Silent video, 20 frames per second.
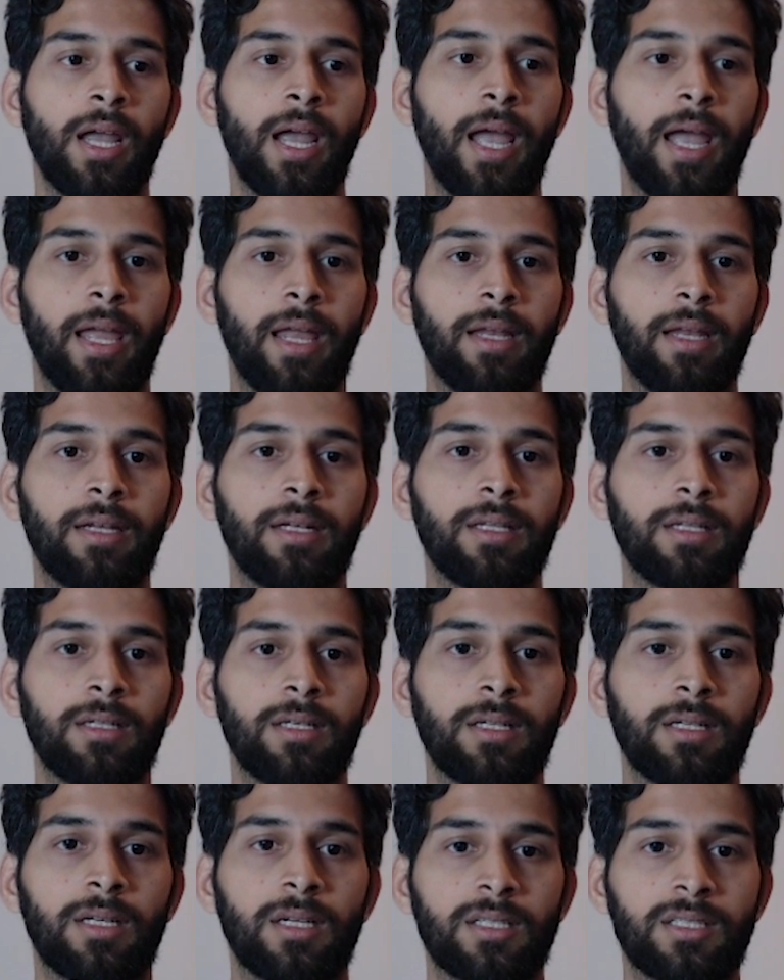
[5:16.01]
And
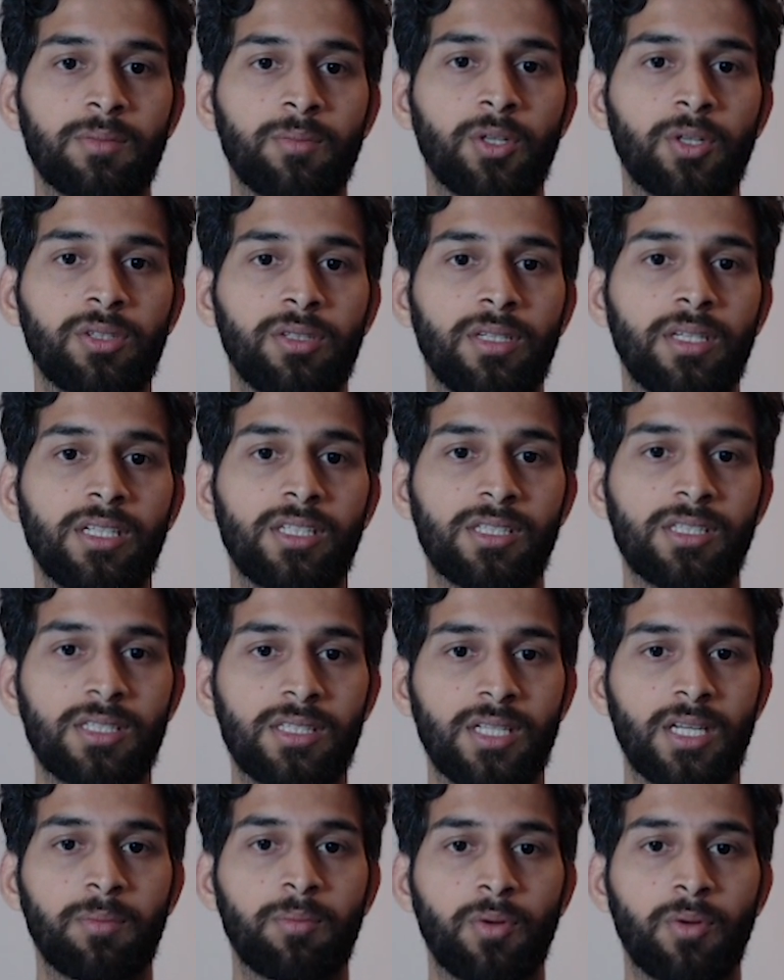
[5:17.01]
custom authentication
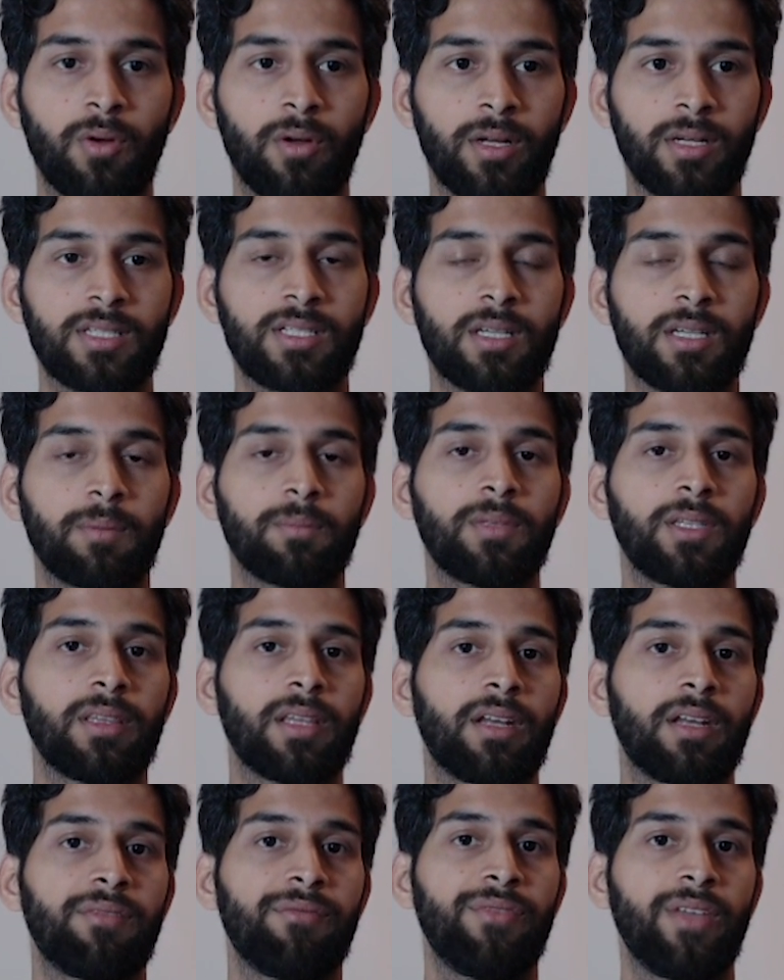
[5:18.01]
state provider is something
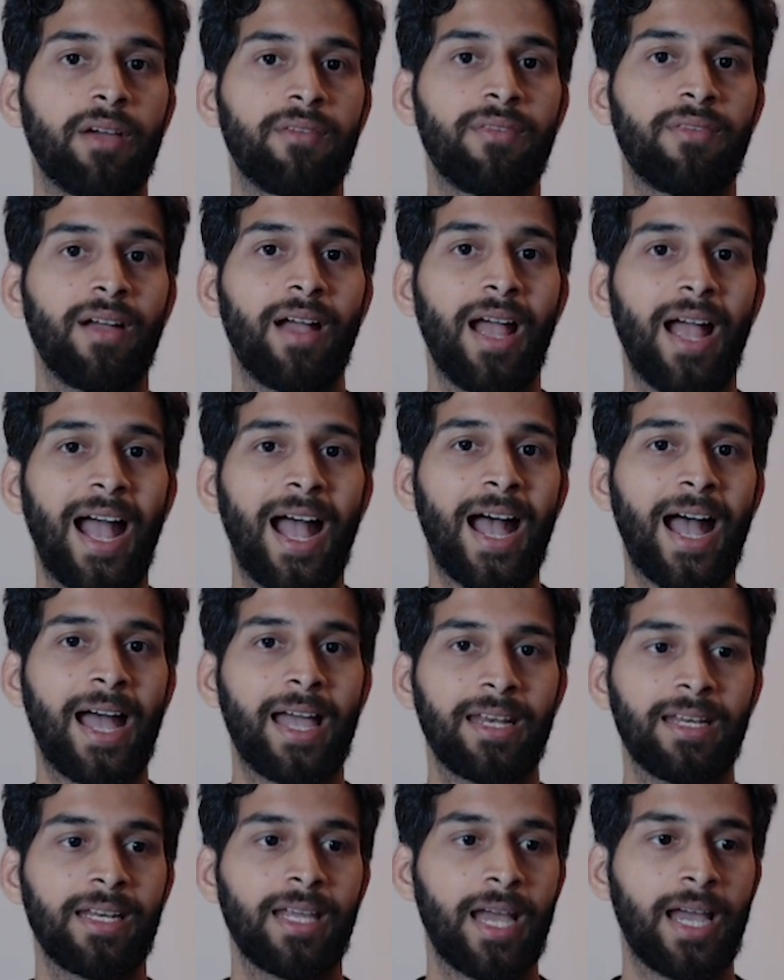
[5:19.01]
that we have
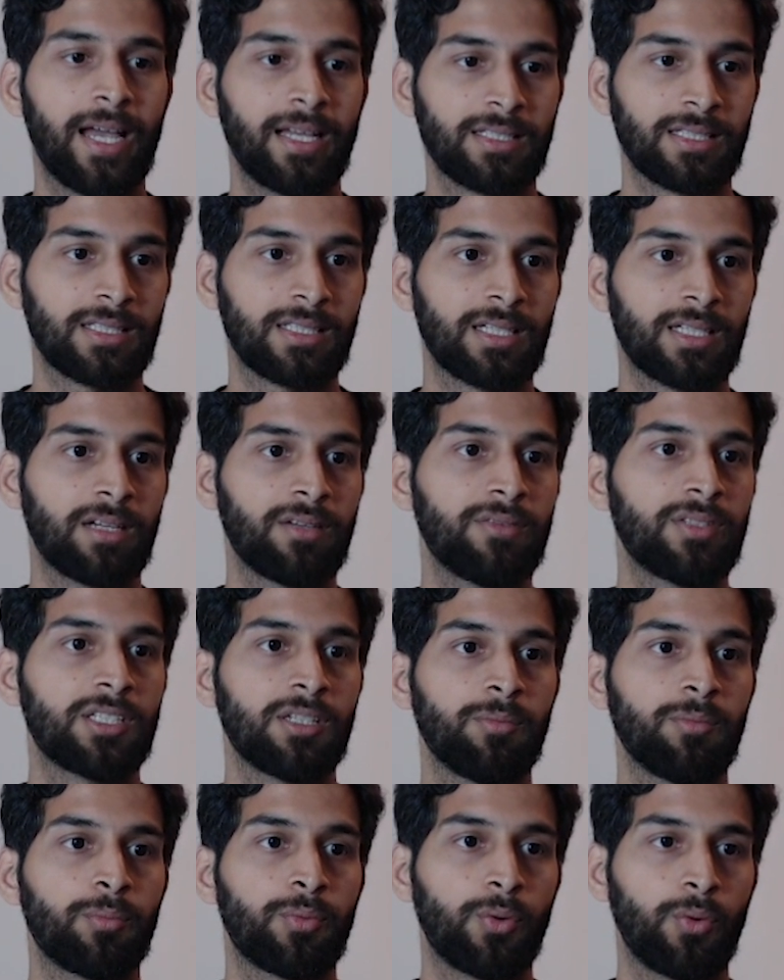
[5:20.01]
added as a service
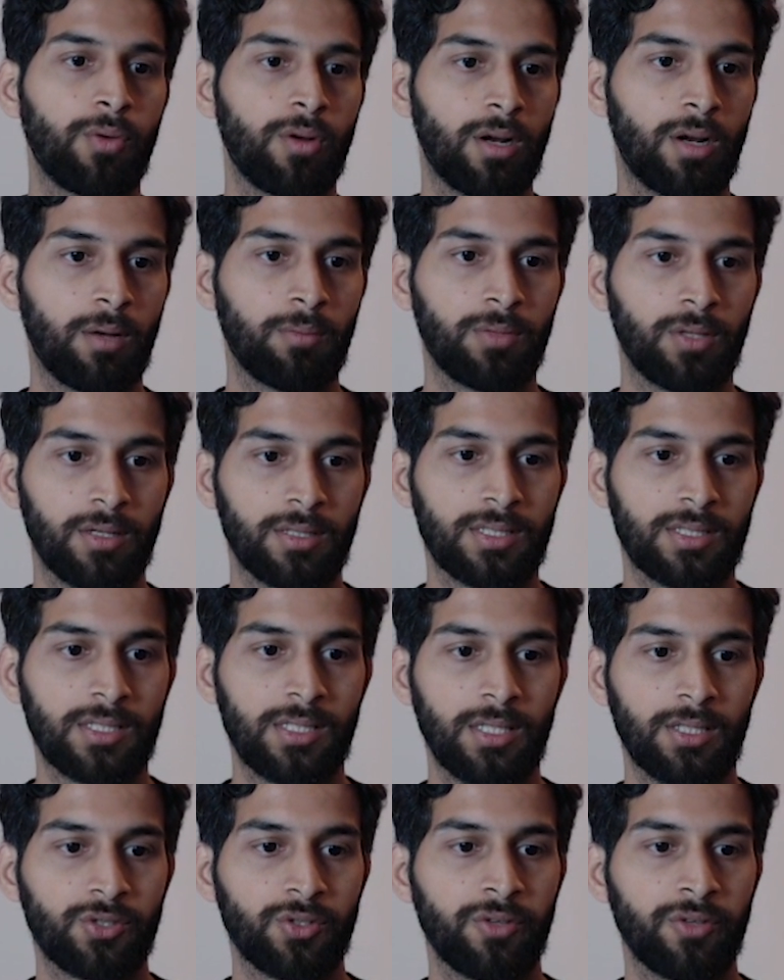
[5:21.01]
in program dot C S.